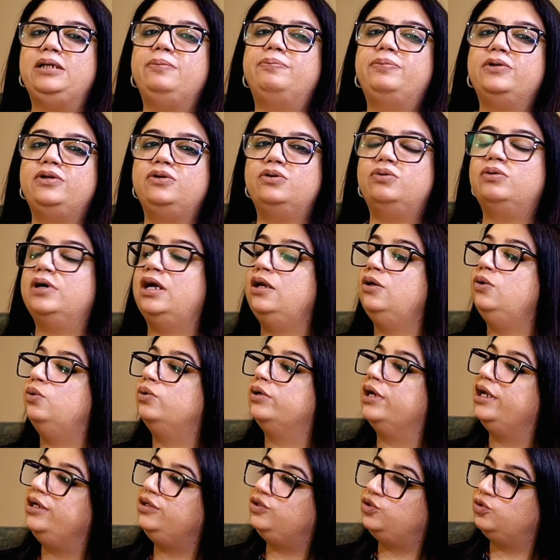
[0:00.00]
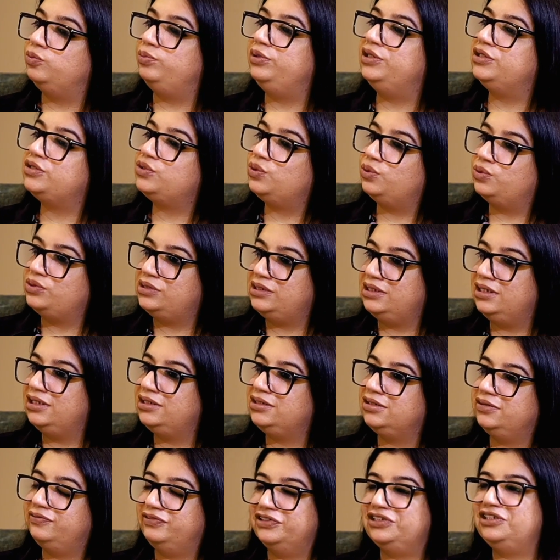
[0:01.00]
people who are looking to be
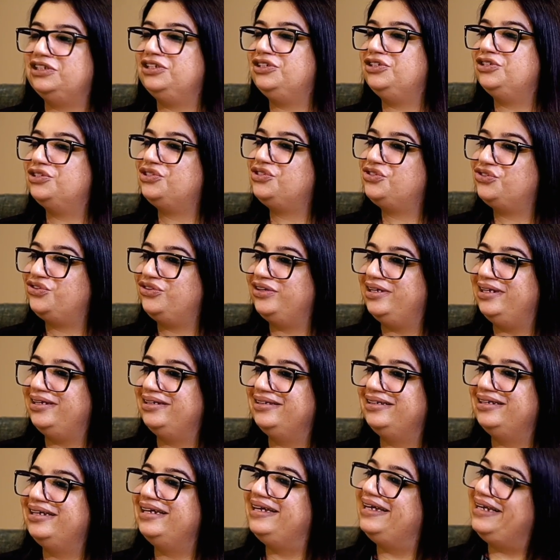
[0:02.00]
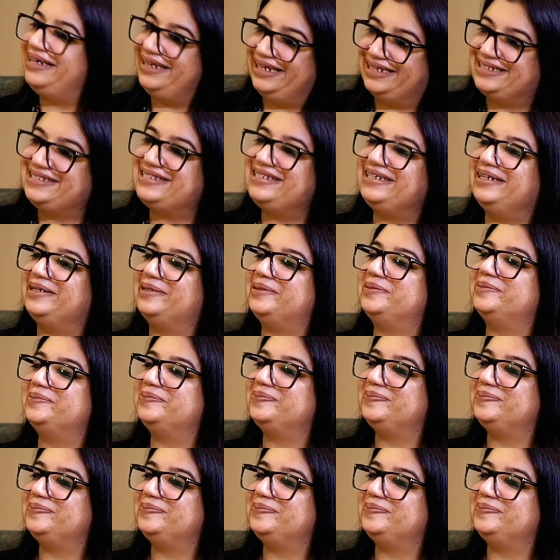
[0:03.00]
associated with the industry? Let's hear.